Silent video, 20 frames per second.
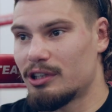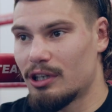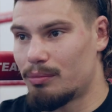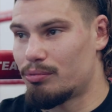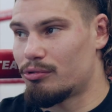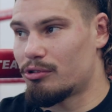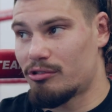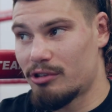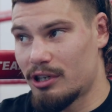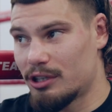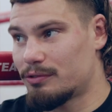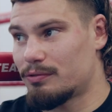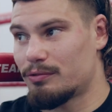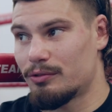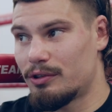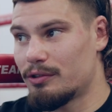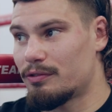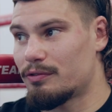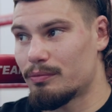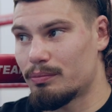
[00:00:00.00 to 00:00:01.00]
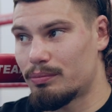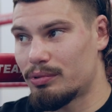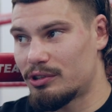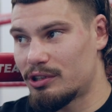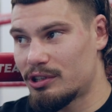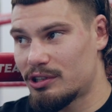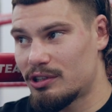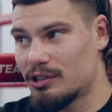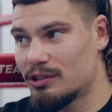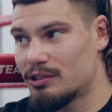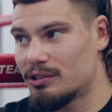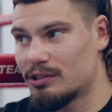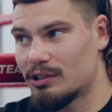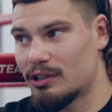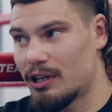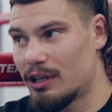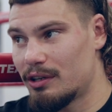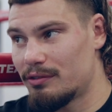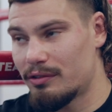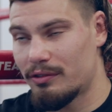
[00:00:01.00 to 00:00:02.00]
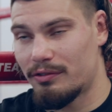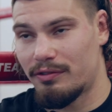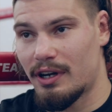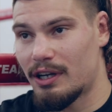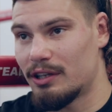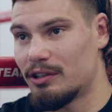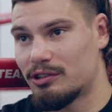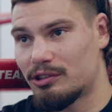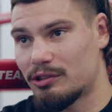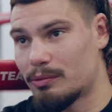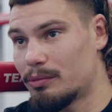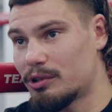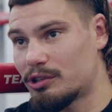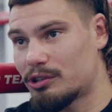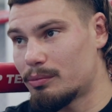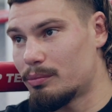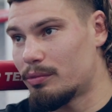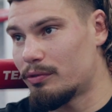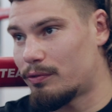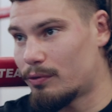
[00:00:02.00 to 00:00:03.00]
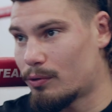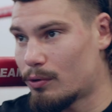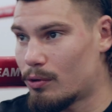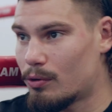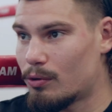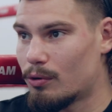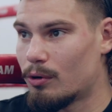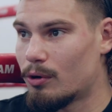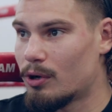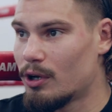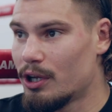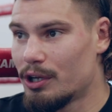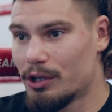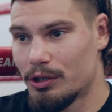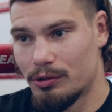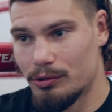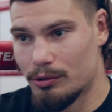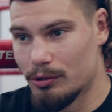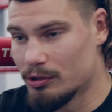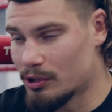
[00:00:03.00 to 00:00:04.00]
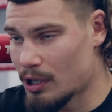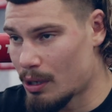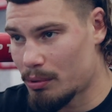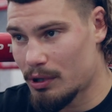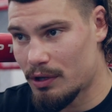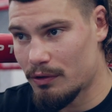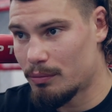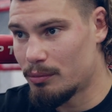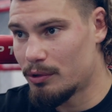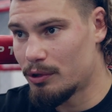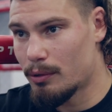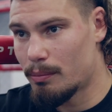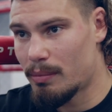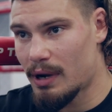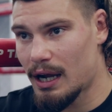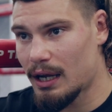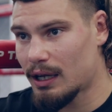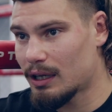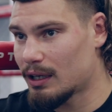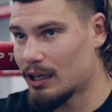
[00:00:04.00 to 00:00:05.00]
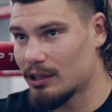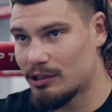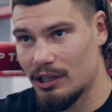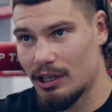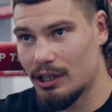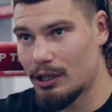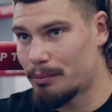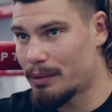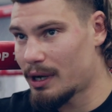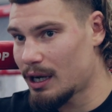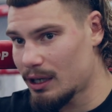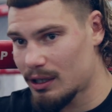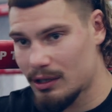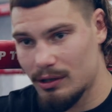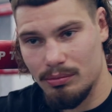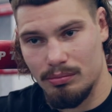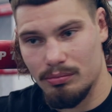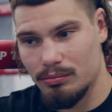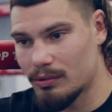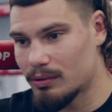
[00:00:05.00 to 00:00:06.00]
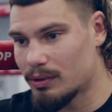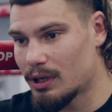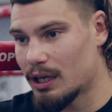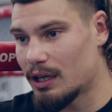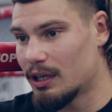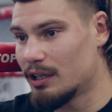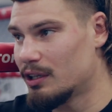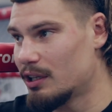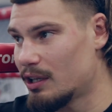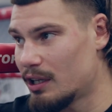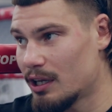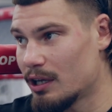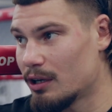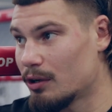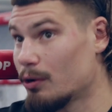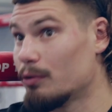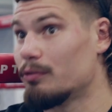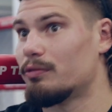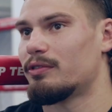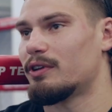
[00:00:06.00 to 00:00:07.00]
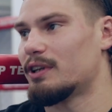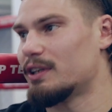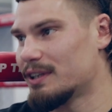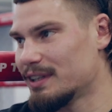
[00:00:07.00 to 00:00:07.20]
I progress through different positions and I either find submission before or you end up giving me your back. I'll take the back, I end it there, hopefully.